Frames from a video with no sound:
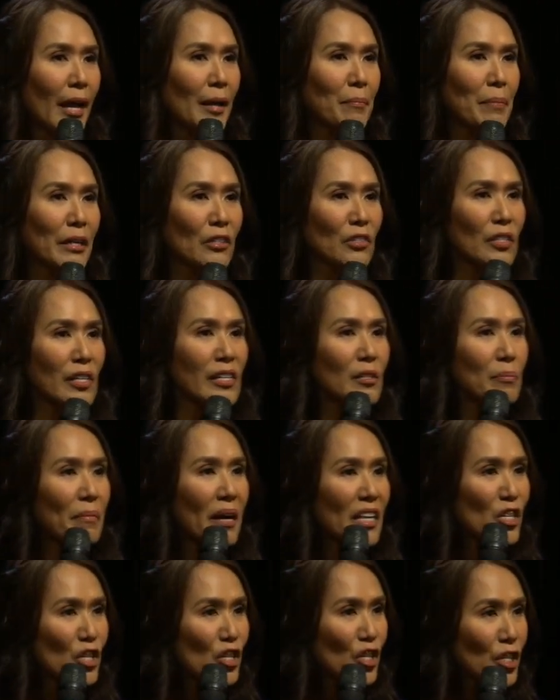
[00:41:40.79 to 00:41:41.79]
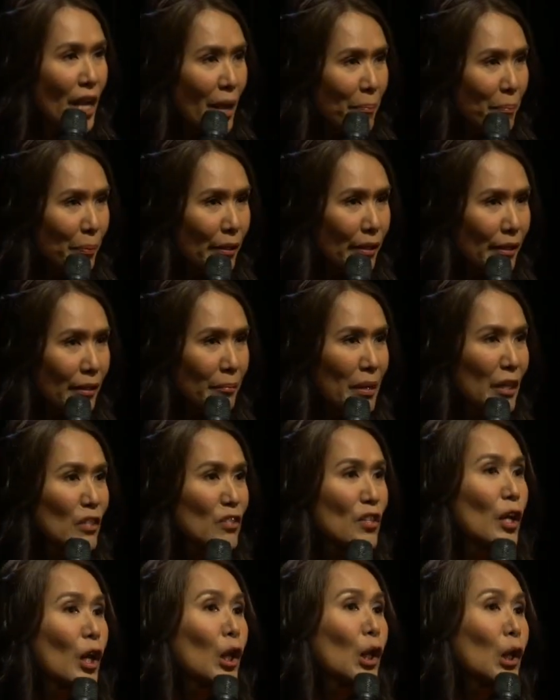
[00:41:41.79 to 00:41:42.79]
And because he's my shepherd,
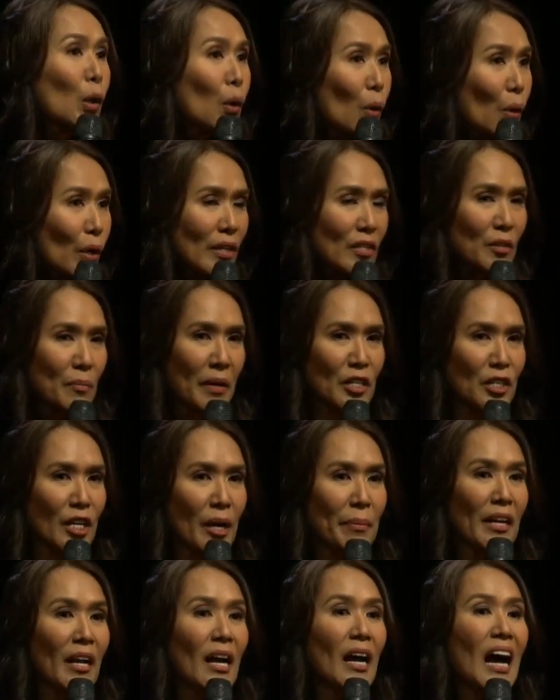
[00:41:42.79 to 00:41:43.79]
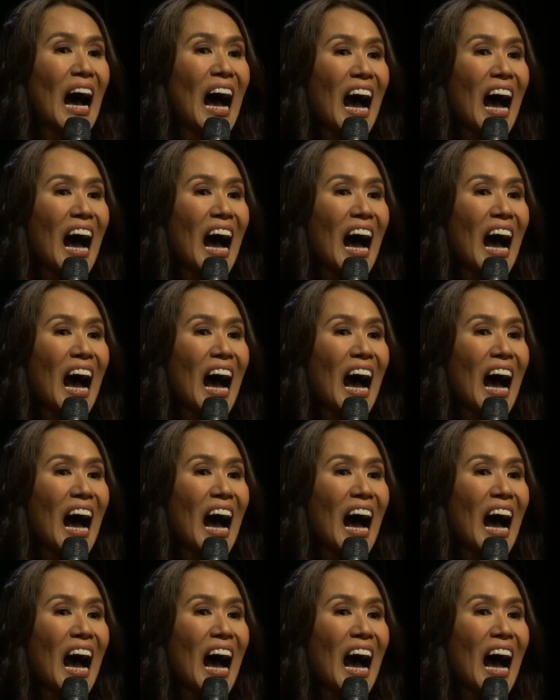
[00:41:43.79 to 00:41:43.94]
because the Lord is my shepherd,